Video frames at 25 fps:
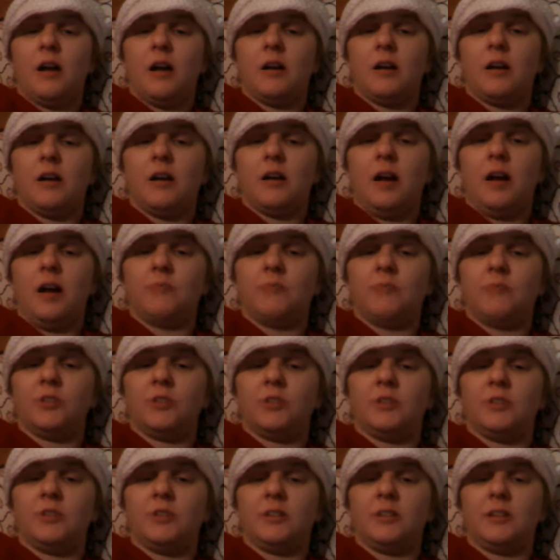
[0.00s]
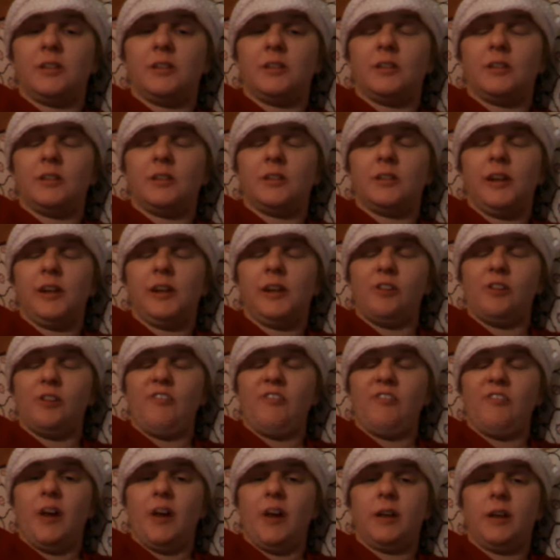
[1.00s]
I'm just
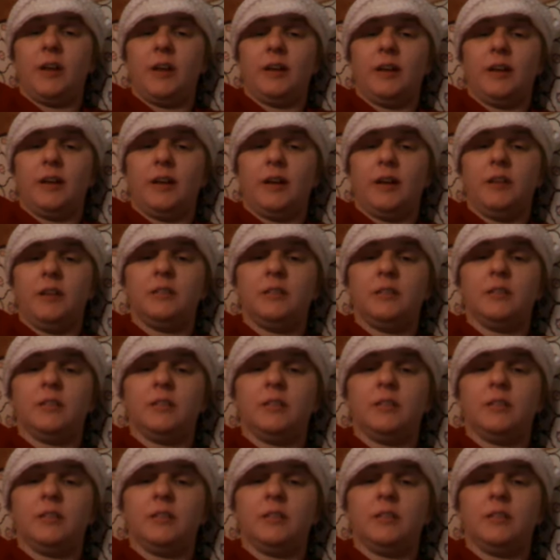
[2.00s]
terrified, I guess.